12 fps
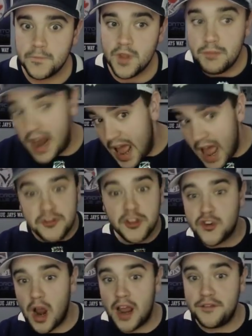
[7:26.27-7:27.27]
But I have to
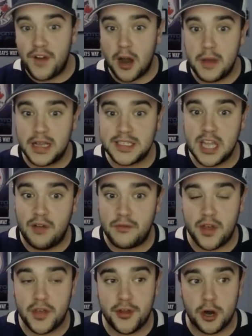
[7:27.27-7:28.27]
try and fire myself up for
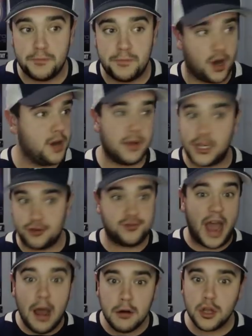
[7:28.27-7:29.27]
the third period because you're
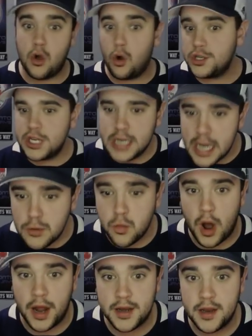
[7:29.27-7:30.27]
down a goal and you need
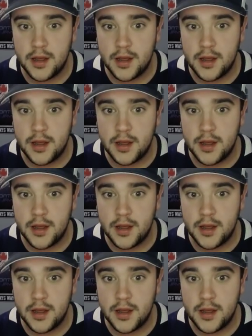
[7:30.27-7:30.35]
one.